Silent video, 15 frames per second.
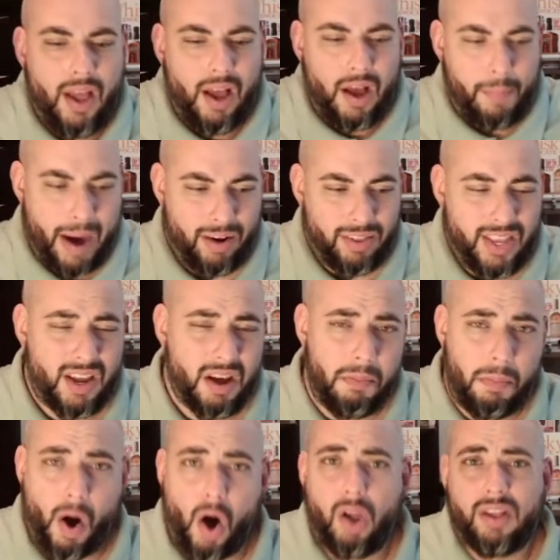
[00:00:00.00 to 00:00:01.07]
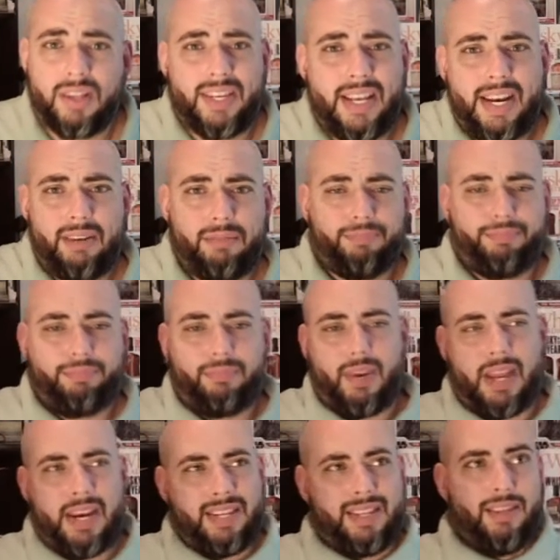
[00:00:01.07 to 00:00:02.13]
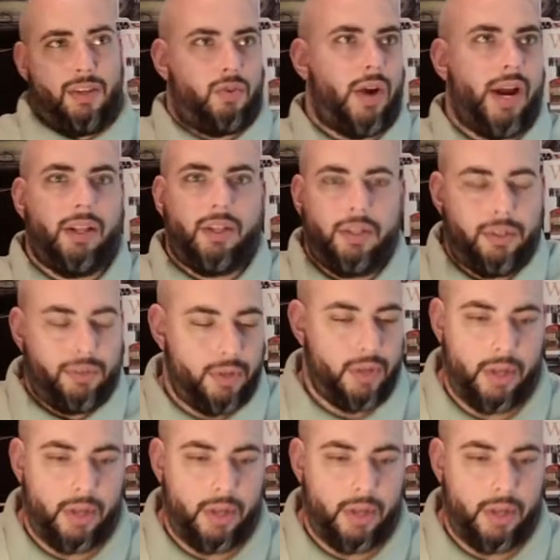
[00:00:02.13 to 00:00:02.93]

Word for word: apparently Kabal is in it, and he's in the trailer.